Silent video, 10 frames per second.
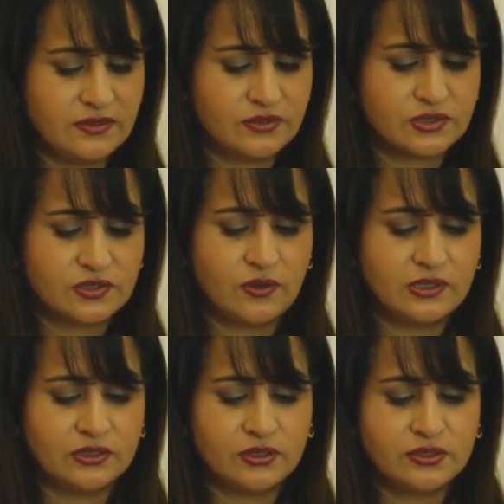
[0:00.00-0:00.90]
there's no
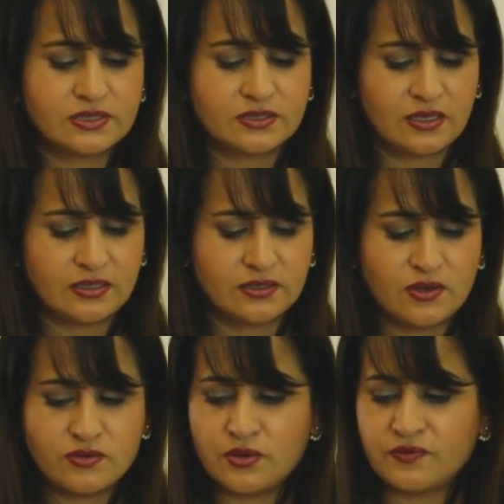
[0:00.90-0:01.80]
alerts,
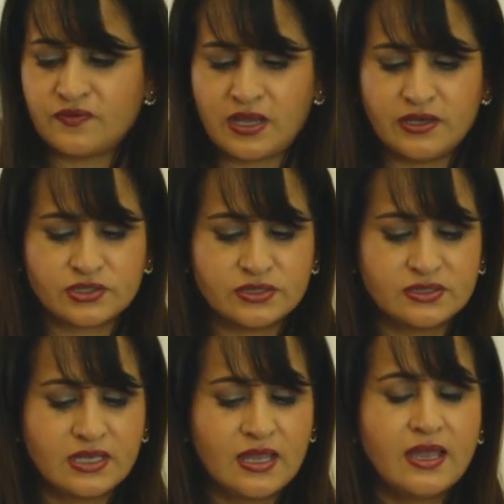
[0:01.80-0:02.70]
no notifications,